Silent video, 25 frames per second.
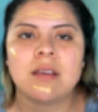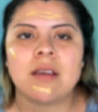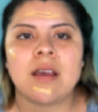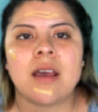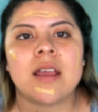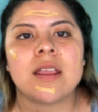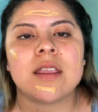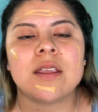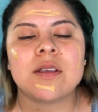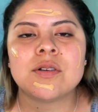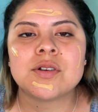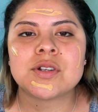
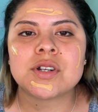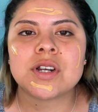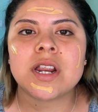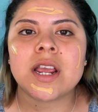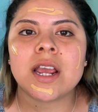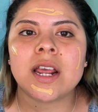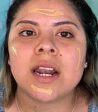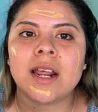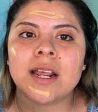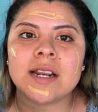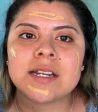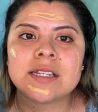And usually
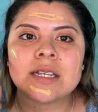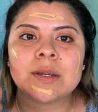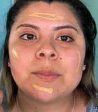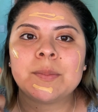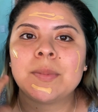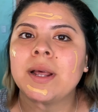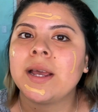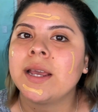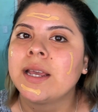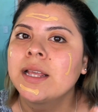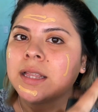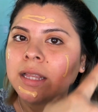I like to
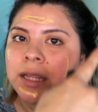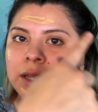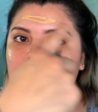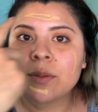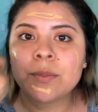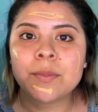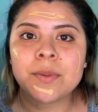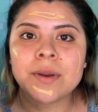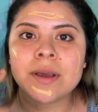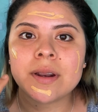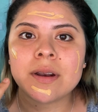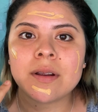apply a little
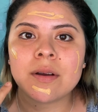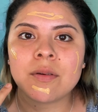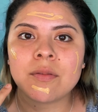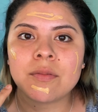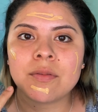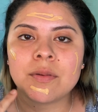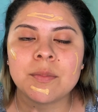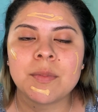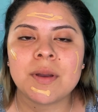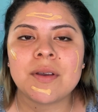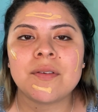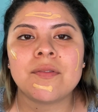bit over
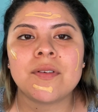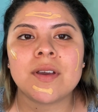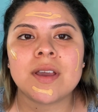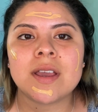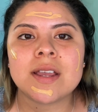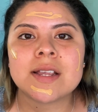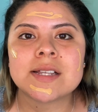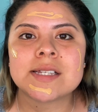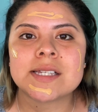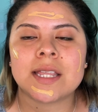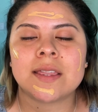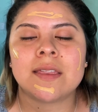my
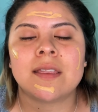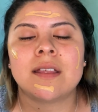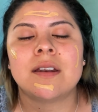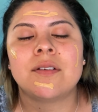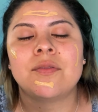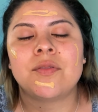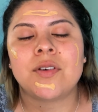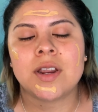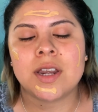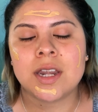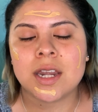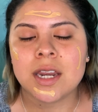face, and then
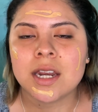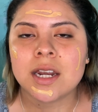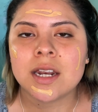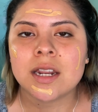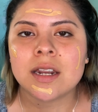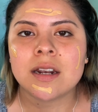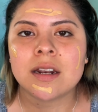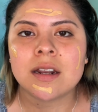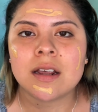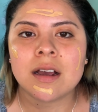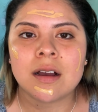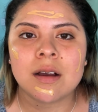if I
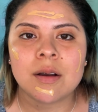needed